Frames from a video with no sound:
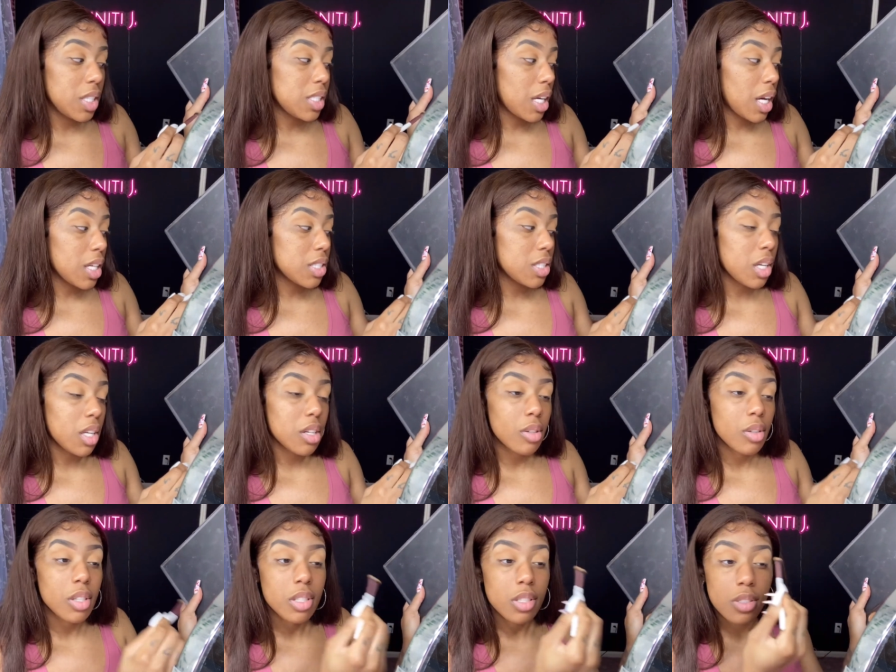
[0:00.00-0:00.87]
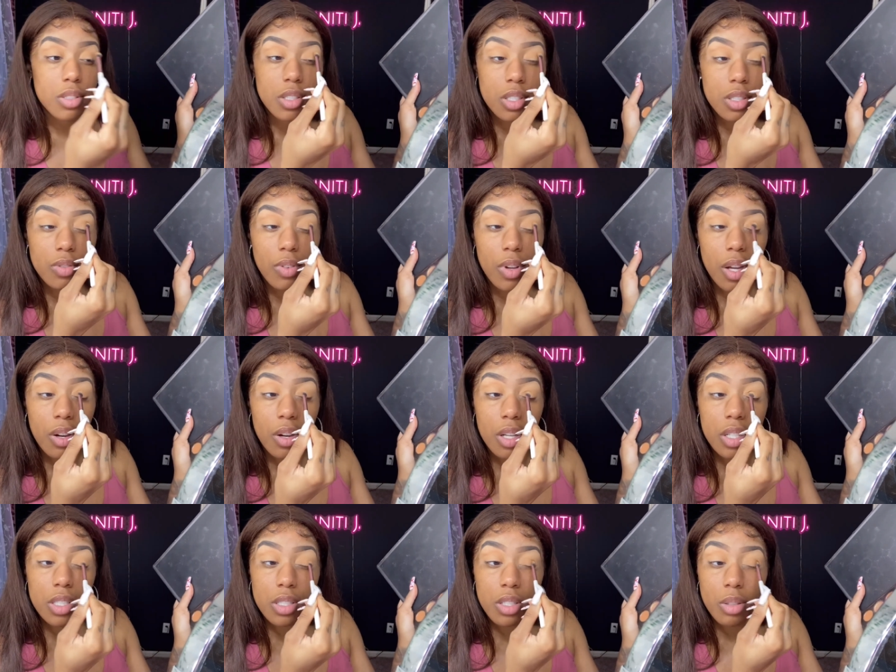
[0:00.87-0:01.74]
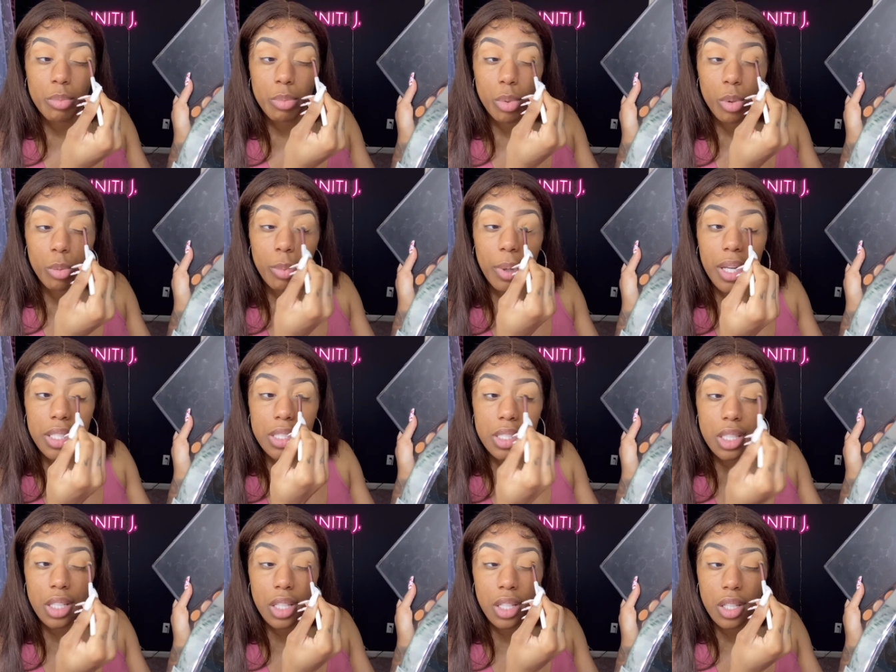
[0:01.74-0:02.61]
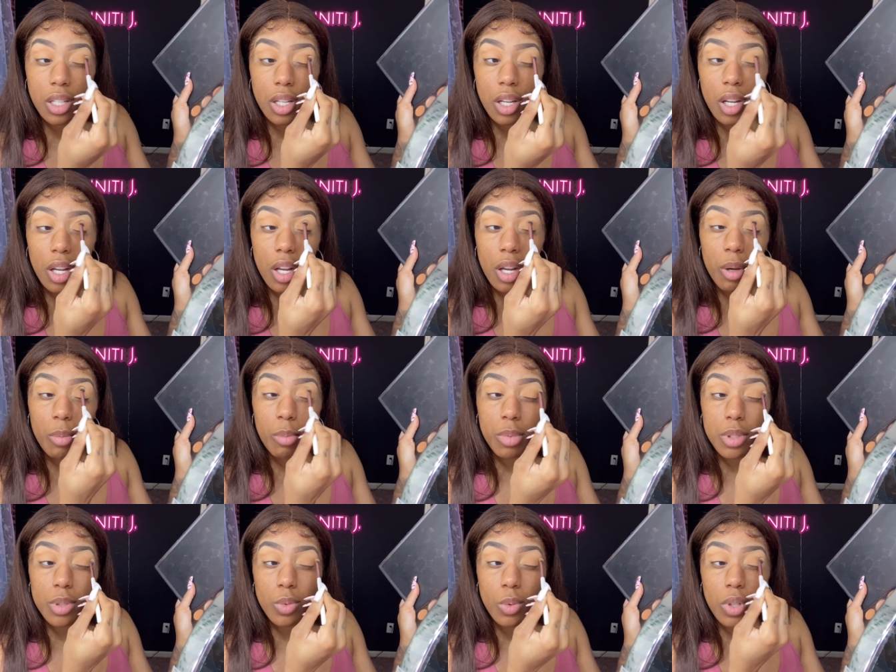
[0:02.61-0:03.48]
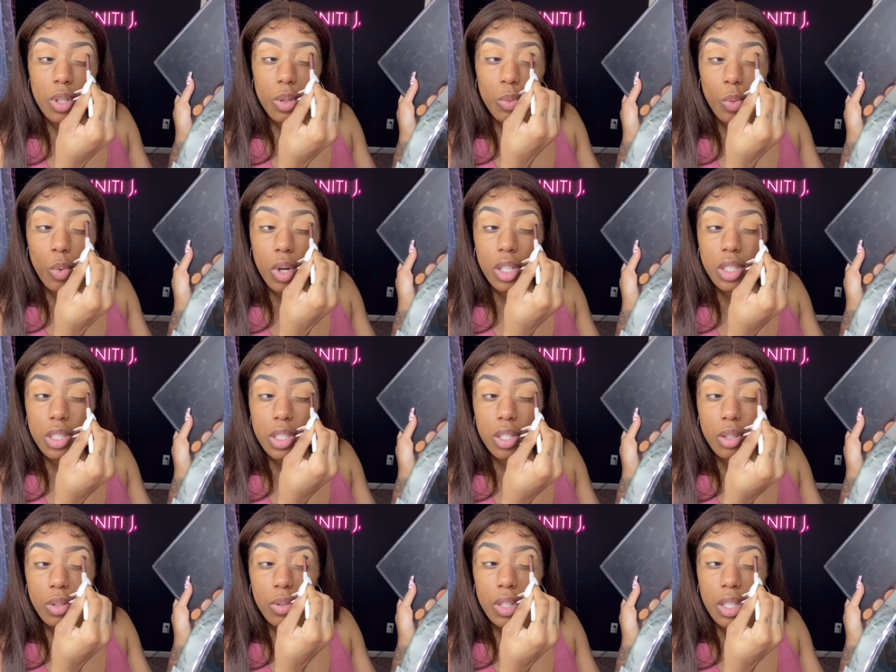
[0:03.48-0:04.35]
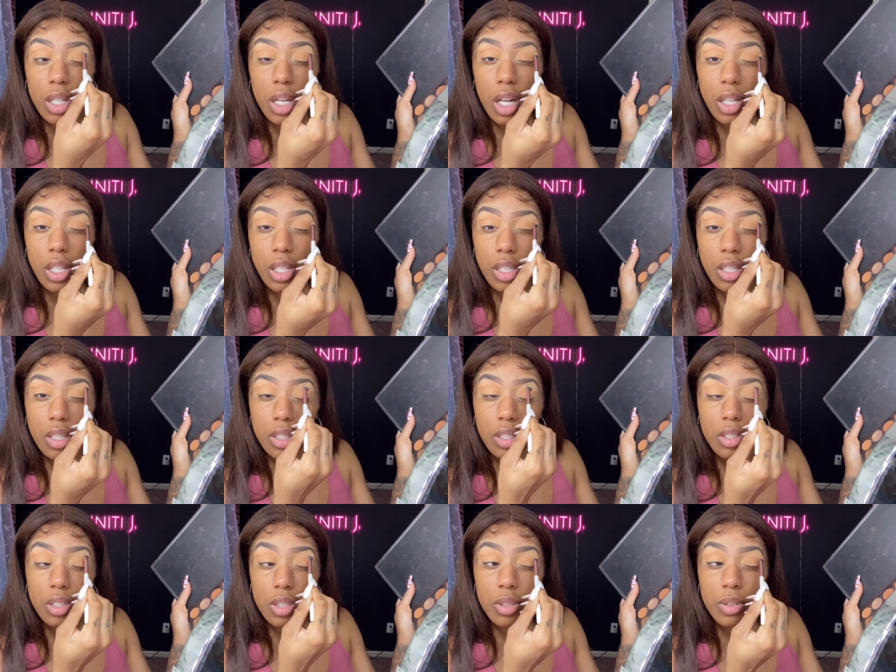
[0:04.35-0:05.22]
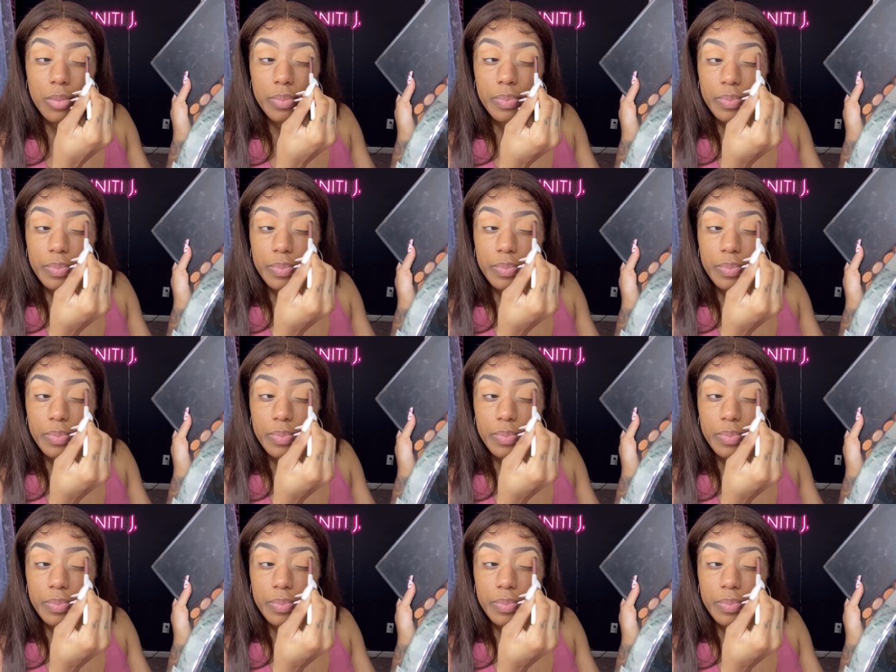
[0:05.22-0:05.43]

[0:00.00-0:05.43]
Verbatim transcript: eyeshadow, it's just very simple, basic, between one to three colors.